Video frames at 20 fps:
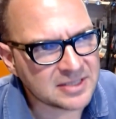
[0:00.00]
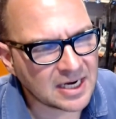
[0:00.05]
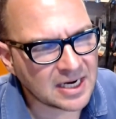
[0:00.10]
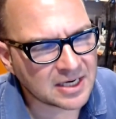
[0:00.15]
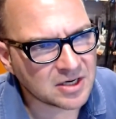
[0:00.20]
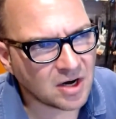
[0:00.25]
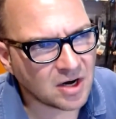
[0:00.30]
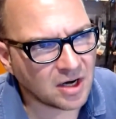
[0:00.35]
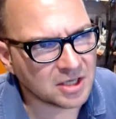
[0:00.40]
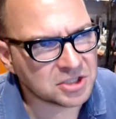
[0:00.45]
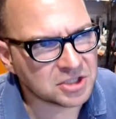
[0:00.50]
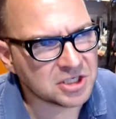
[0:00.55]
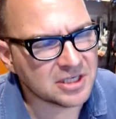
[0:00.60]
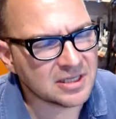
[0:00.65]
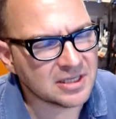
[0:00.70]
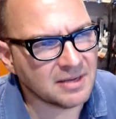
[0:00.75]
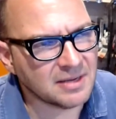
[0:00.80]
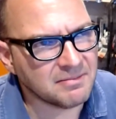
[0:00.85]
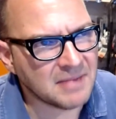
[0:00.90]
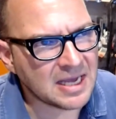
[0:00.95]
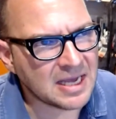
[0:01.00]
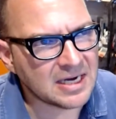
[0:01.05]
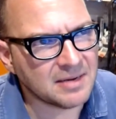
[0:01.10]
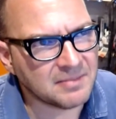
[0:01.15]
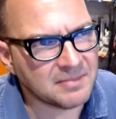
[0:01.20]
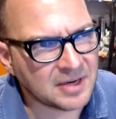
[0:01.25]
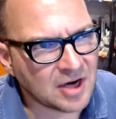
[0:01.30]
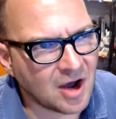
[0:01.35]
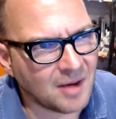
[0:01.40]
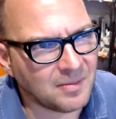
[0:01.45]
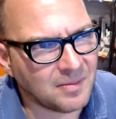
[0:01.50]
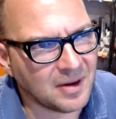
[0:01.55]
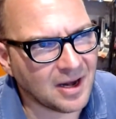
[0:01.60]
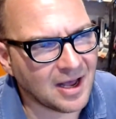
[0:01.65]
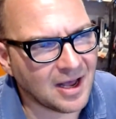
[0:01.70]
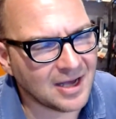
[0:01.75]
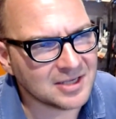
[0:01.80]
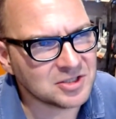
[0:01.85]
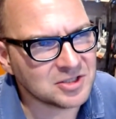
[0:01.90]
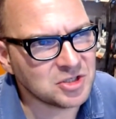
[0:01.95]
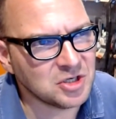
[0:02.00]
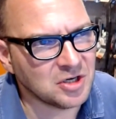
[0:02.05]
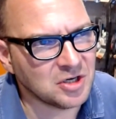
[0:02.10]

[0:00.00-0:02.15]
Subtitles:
technology that made it monopolized.